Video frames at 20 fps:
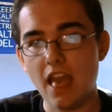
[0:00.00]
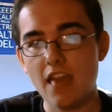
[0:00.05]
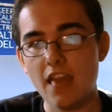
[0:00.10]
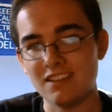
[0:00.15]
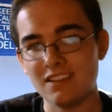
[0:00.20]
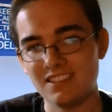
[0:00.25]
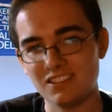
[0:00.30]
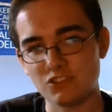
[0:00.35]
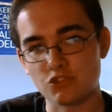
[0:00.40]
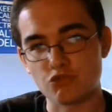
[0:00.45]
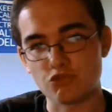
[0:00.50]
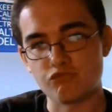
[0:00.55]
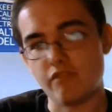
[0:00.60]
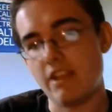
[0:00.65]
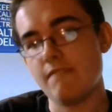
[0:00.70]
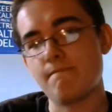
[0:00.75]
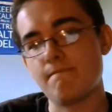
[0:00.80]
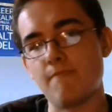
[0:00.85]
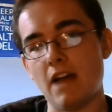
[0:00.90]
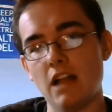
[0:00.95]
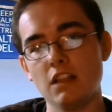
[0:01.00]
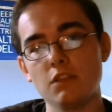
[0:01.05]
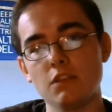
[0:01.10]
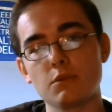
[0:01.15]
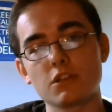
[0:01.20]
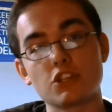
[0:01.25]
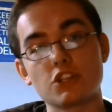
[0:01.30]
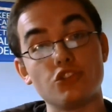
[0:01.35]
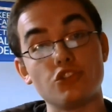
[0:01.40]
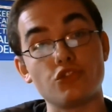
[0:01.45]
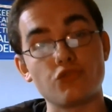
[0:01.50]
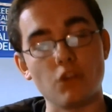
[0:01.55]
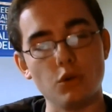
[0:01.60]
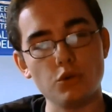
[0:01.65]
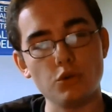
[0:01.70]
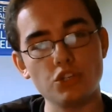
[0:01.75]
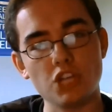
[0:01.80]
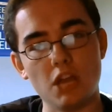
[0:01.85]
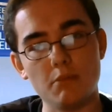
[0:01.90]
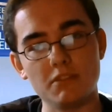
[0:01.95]
This has great value in Control
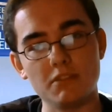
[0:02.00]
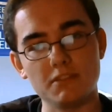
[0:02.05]
Shaman,